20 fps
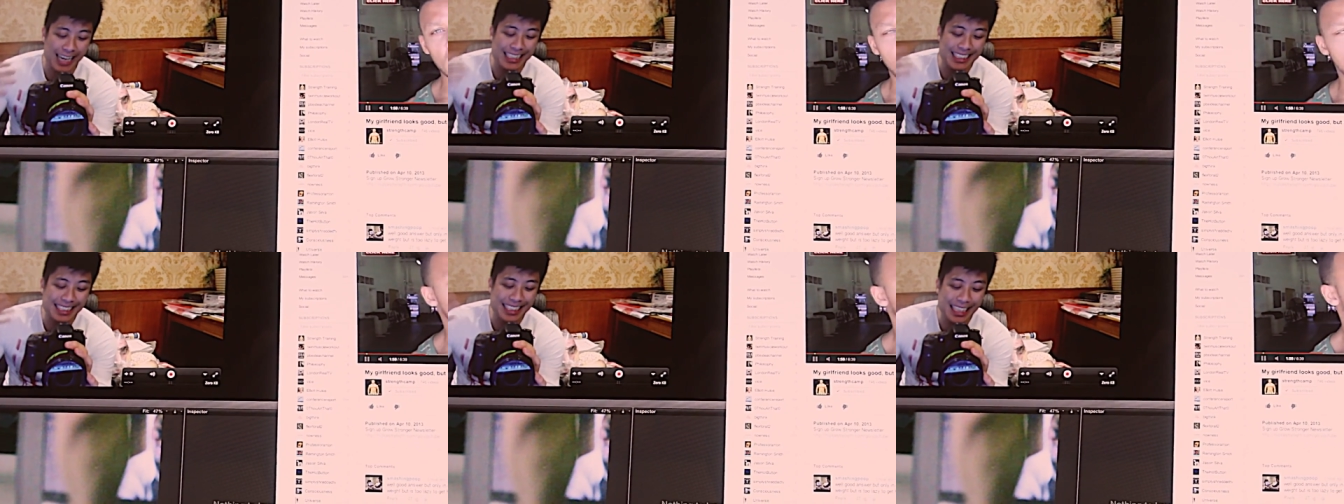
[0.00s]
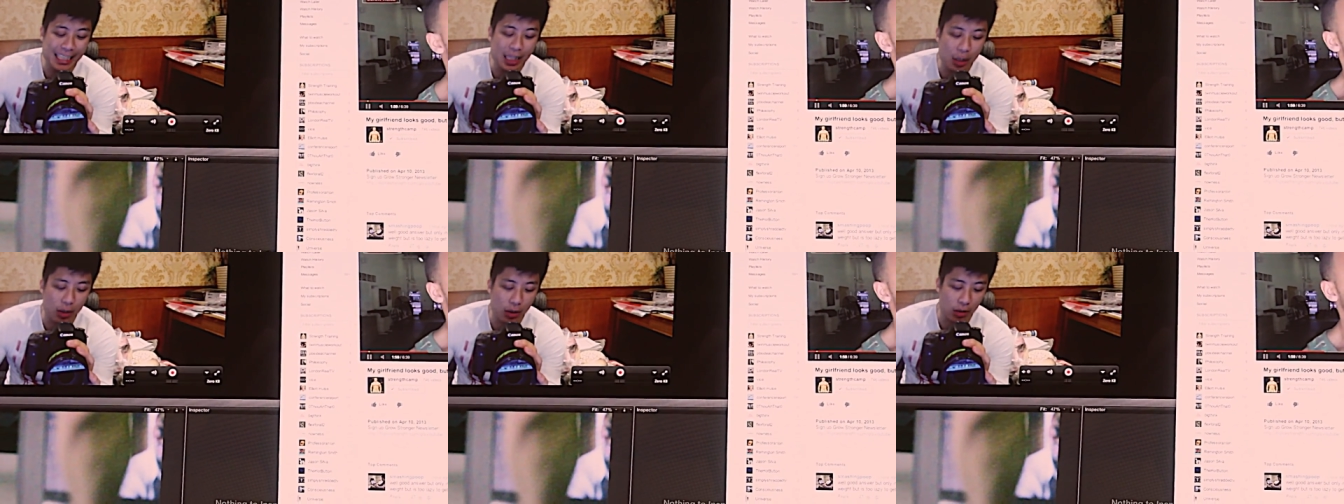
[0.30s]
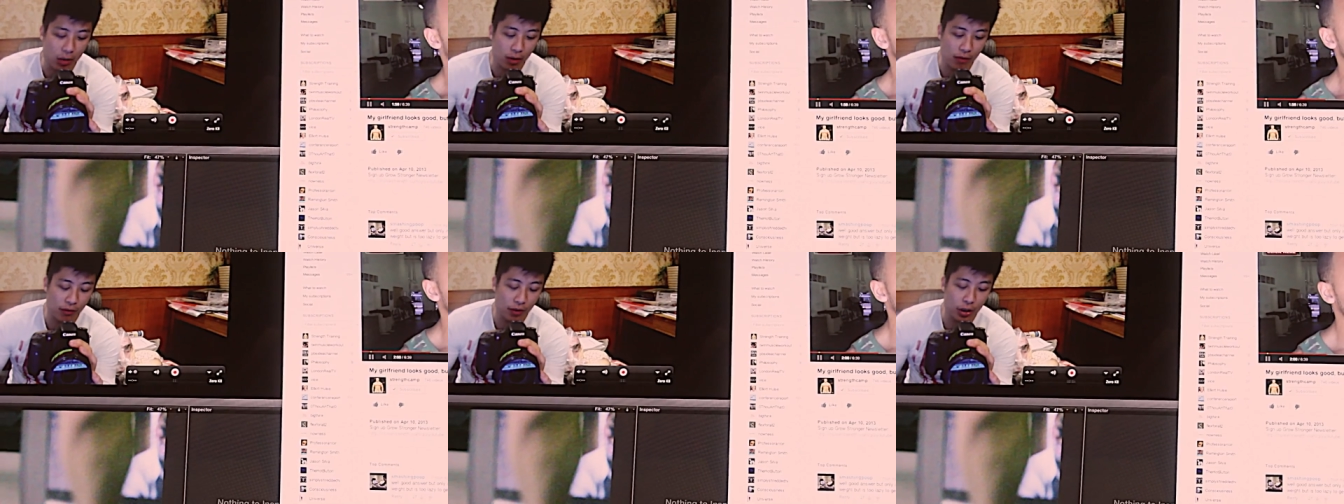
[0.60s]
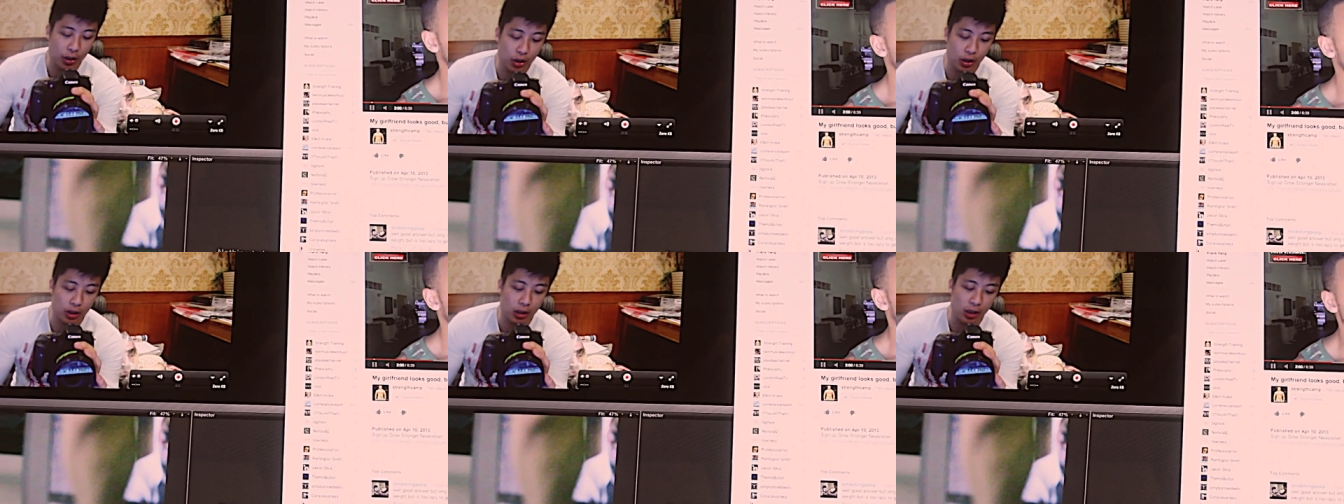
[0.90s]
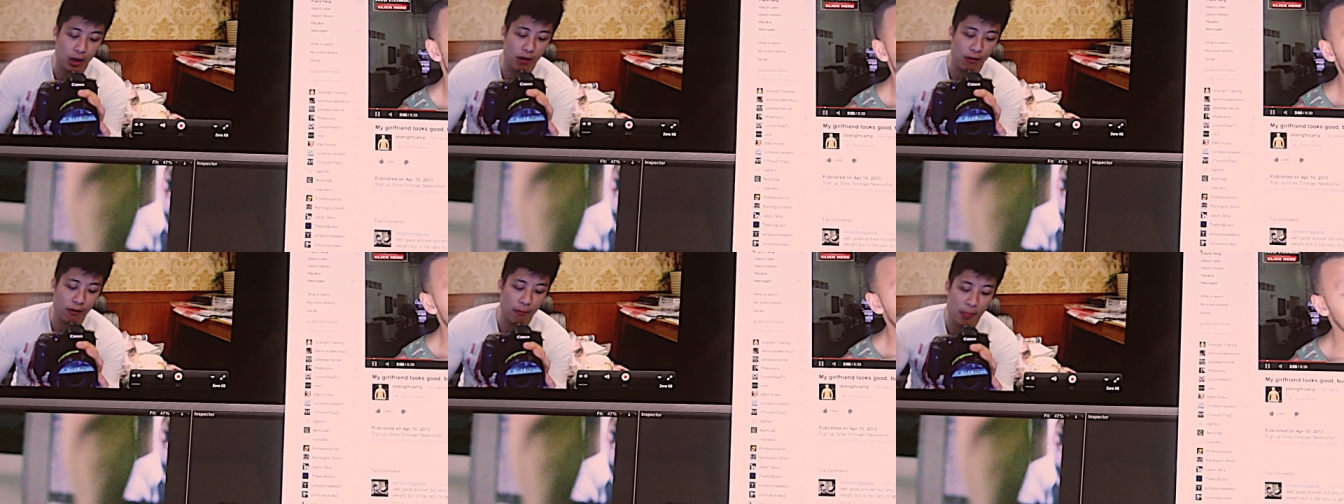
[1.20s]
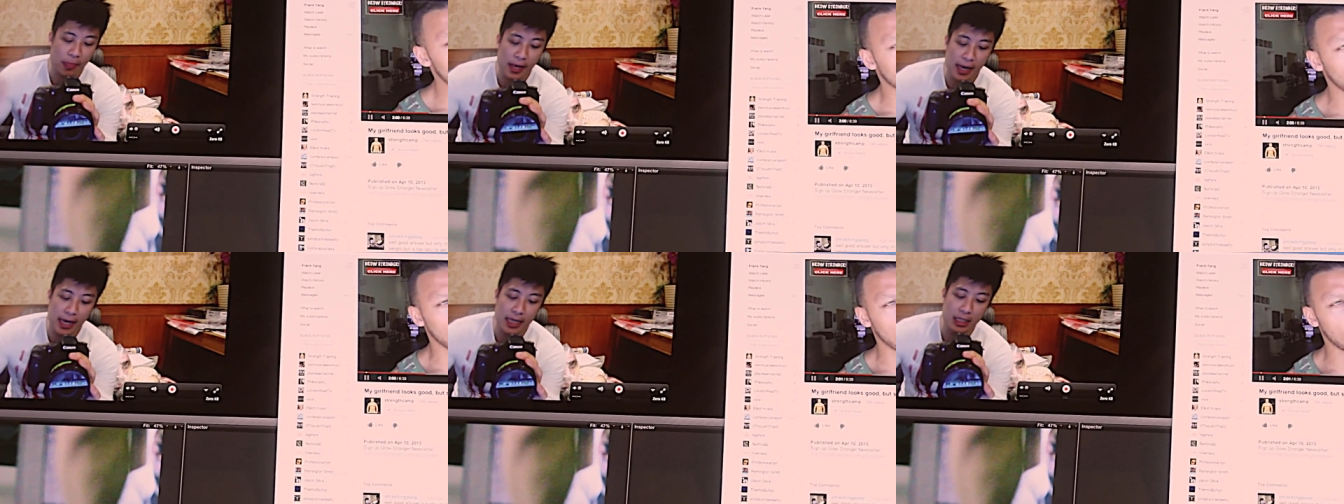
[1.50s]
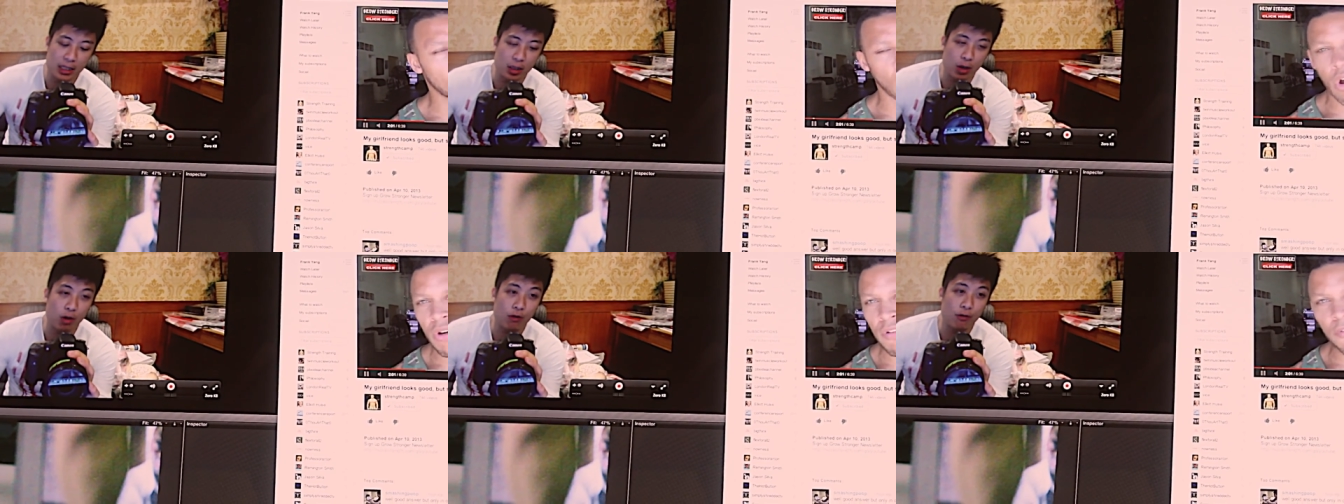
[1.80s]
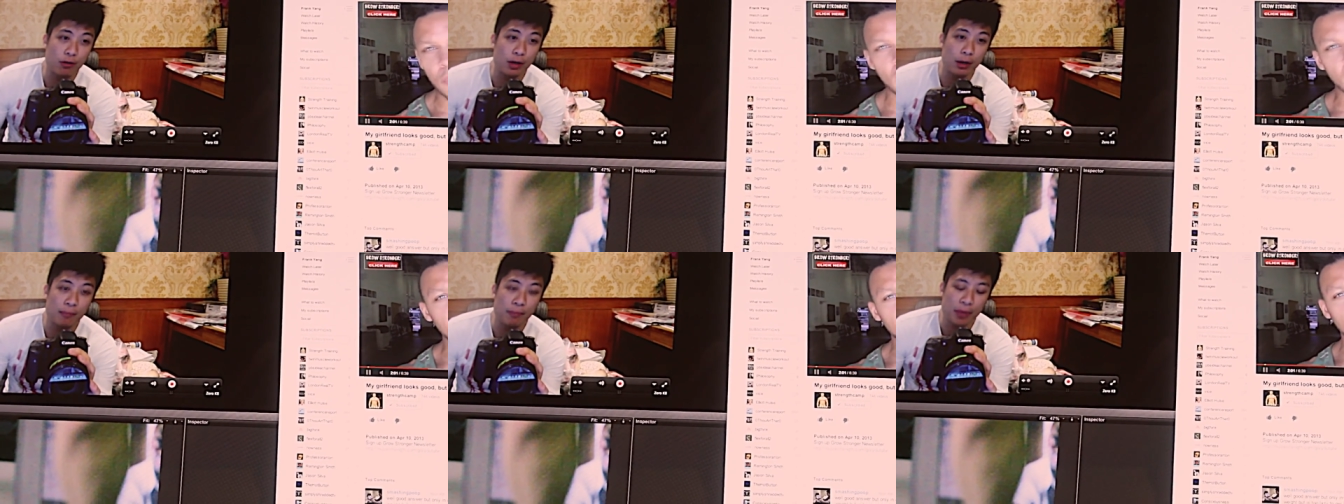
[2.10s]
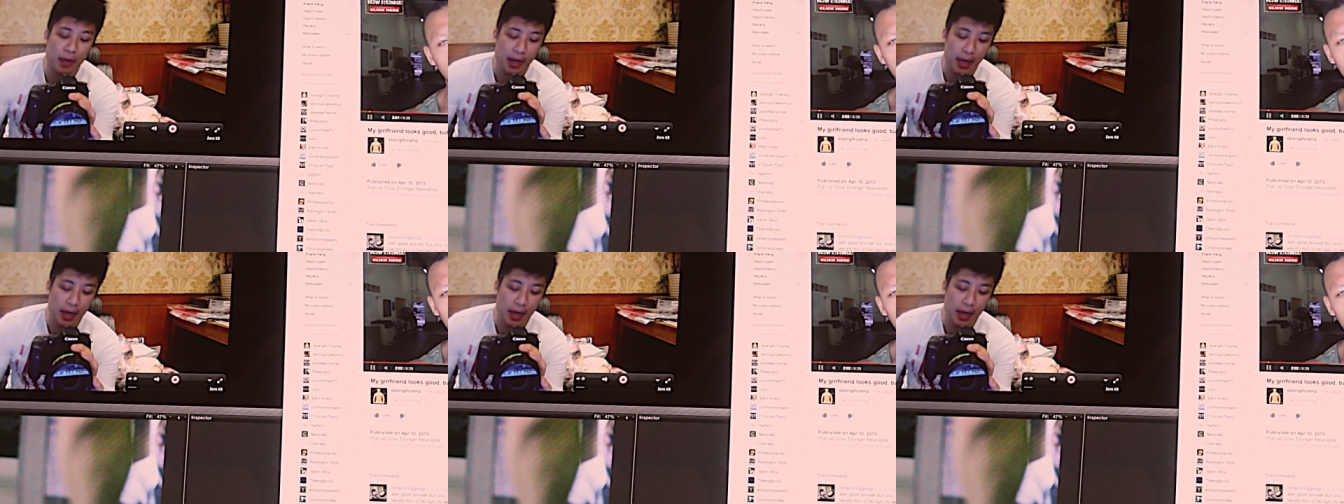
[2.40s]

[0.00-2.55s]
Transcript: ideal version of his girlfriend